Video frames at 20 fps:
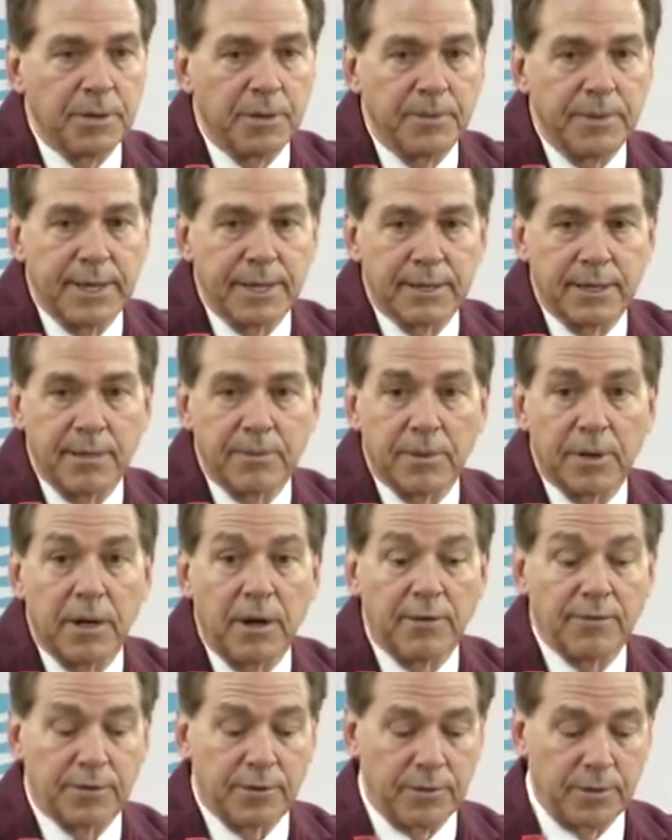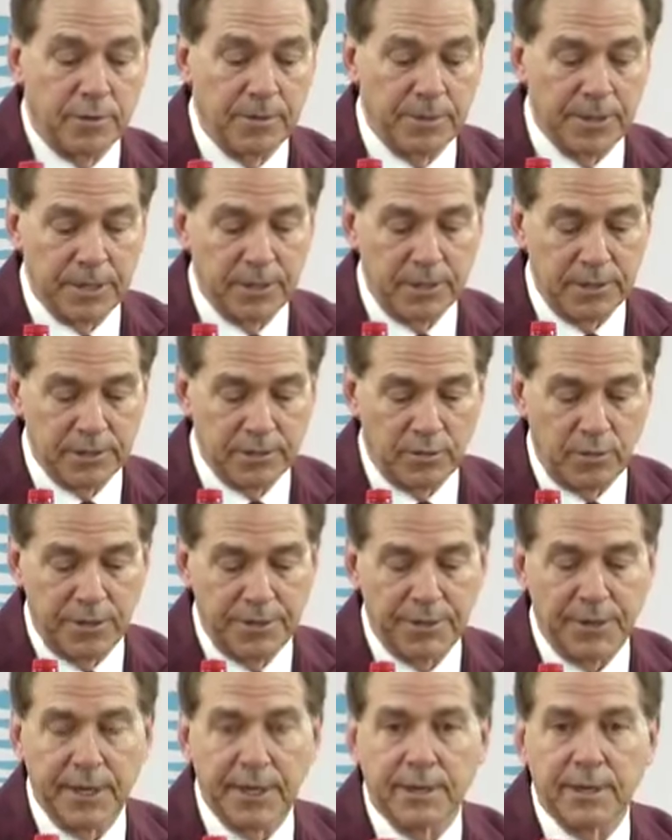to make them comfortable because
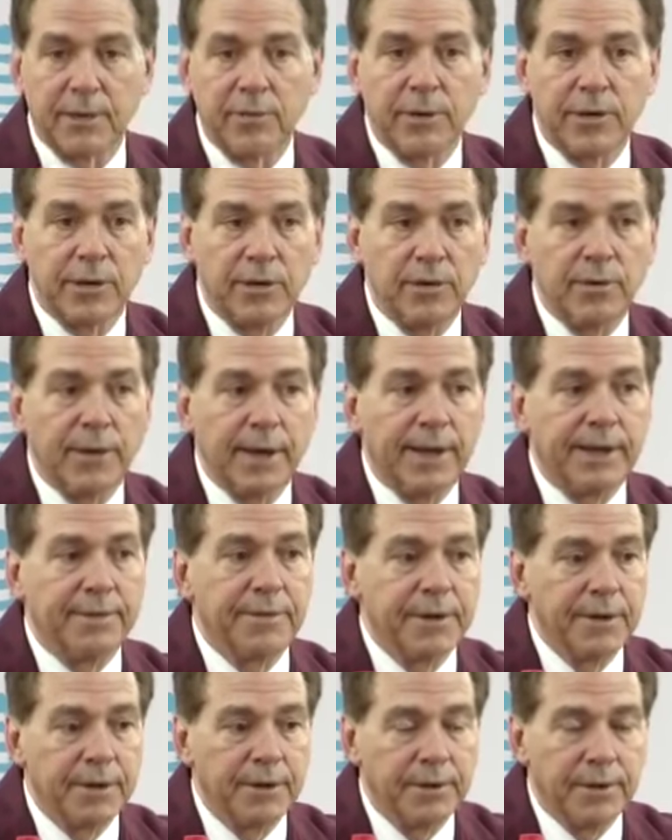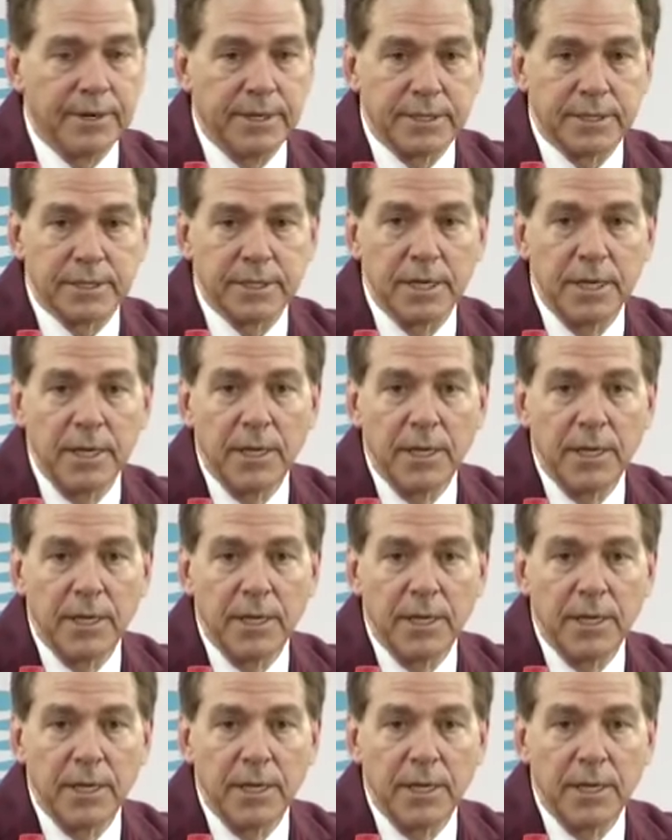one thing that we do have have here is